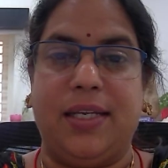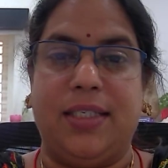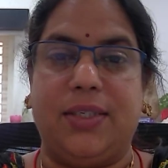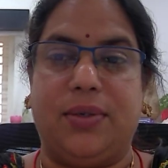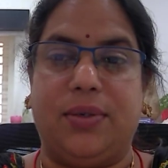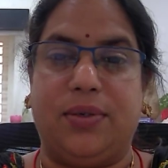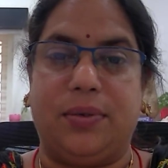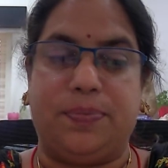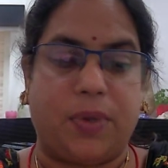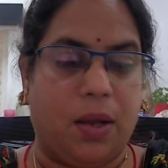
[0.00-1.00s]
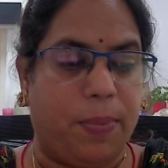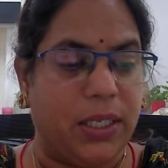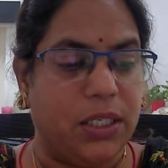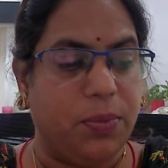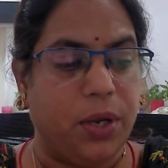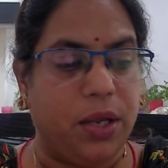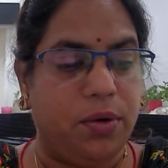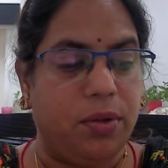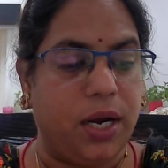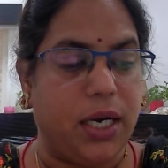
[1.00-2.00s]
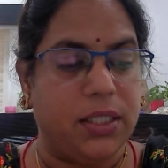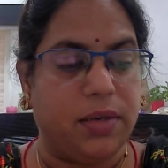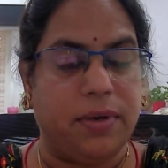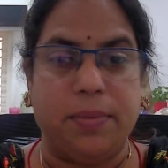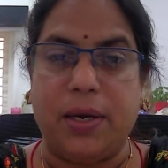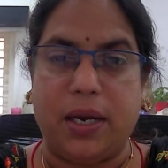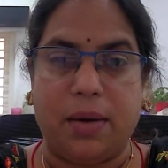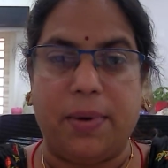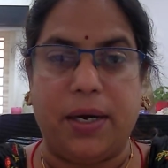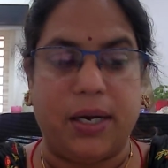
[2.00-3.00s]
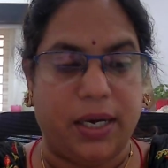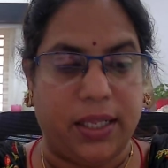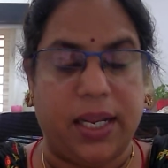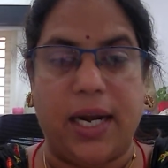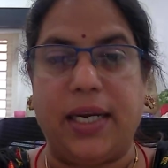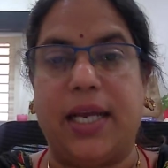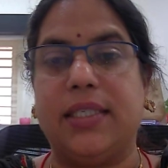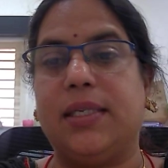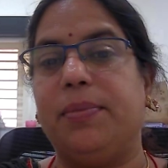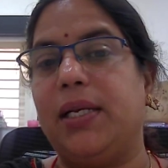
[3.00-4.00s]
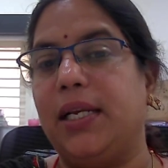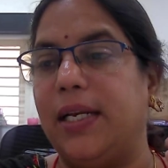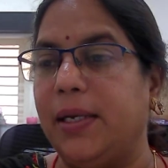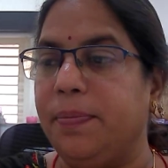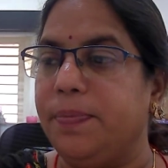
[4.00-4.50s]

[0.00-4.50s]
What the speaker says: So a Panchamukhi rudraksha will be recommended in that case. Similarly,